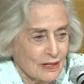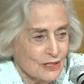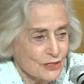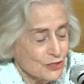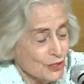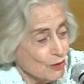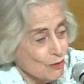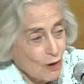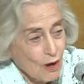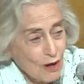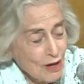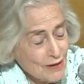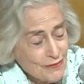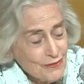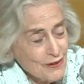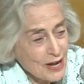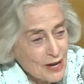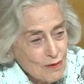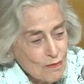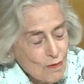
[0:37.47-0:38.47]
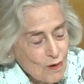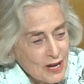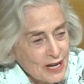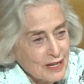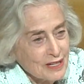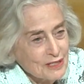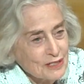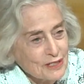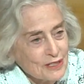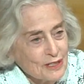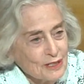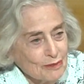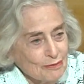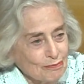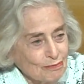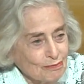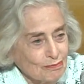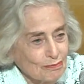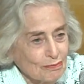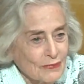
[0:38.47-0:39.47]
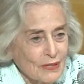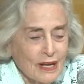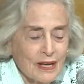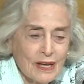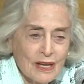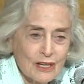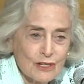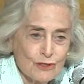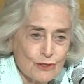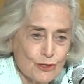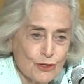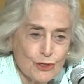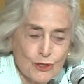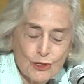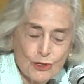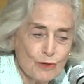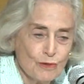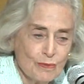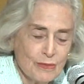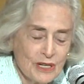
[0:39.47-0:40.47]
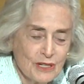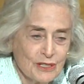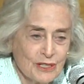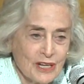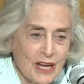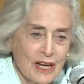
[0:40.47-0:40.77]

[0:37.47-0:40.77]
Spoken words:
So off I went, zooming